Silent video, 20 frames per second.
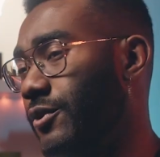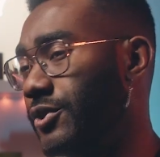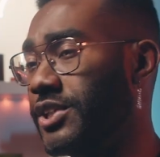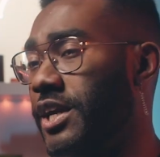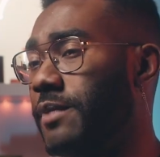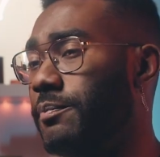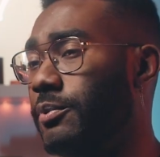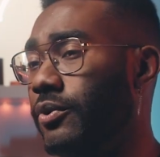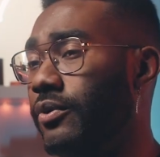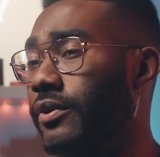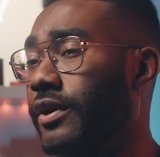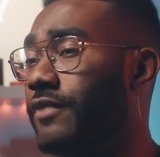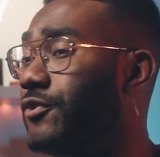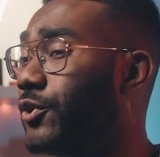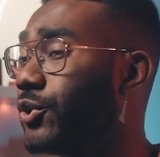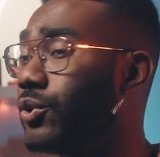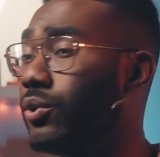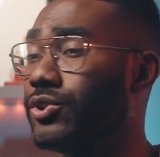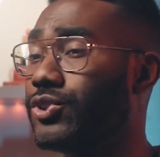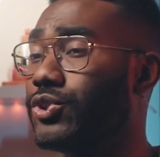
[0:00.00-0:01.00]
For example, if
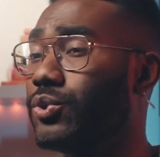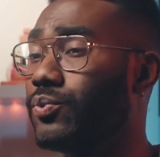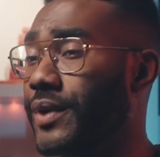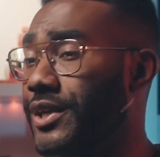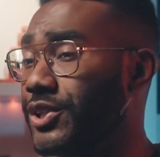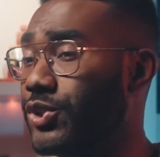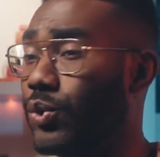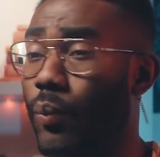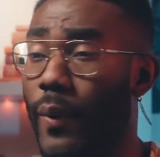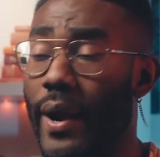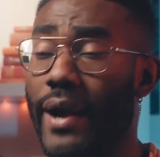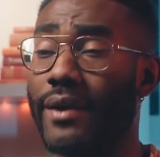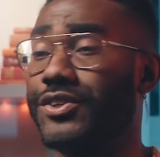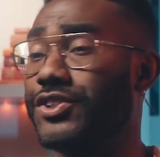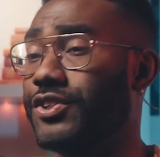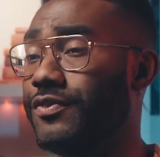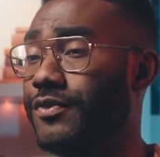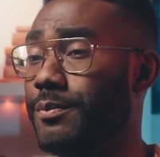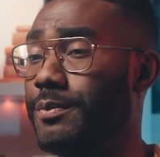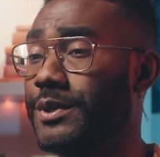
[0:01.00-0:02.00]
your goal is to raise
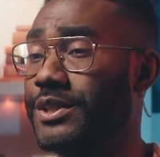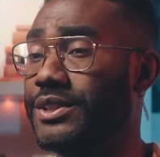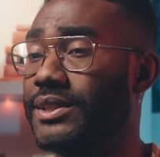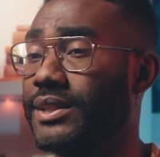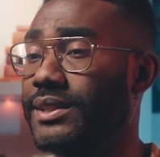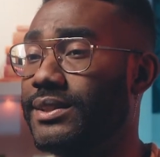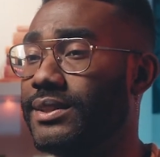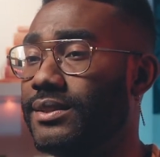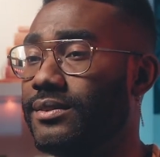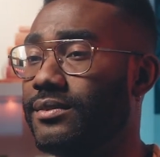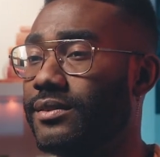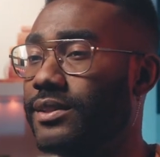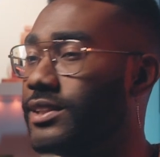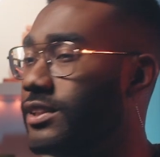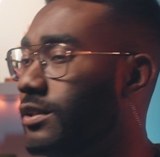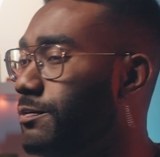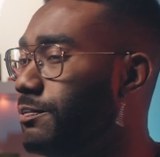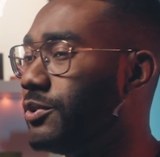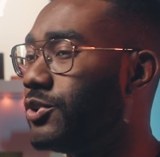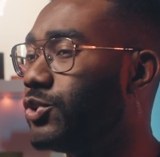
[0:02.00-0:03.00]
awareness of your business, the
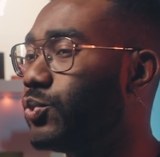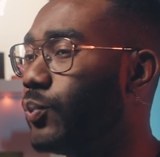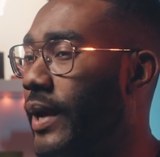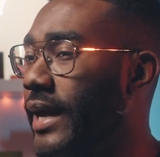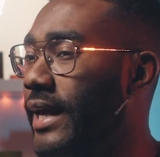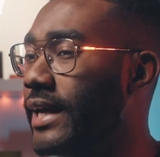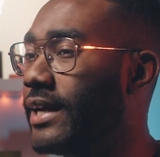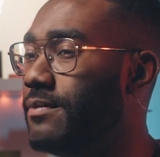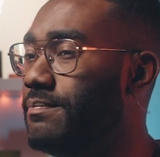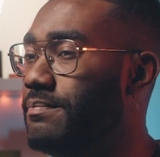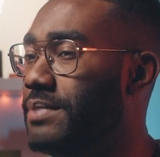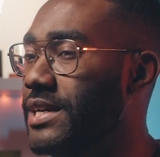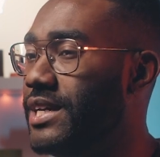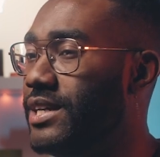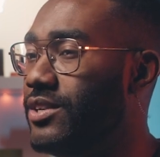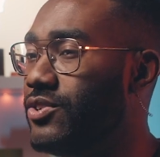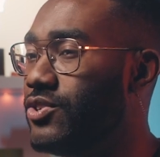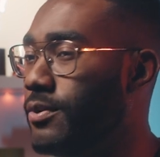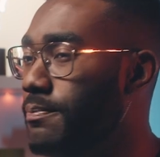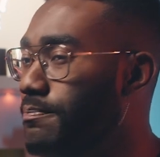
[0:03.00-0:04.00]
simplest way can
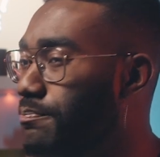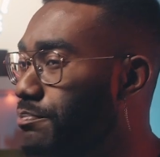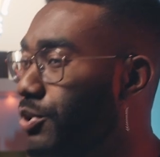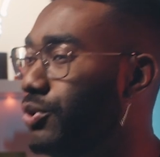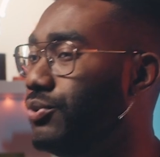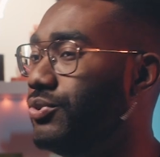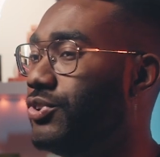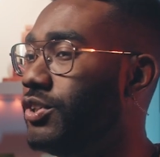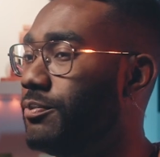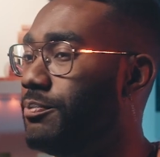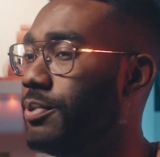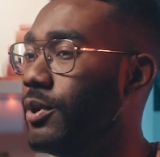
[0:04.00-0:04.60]
be to boost a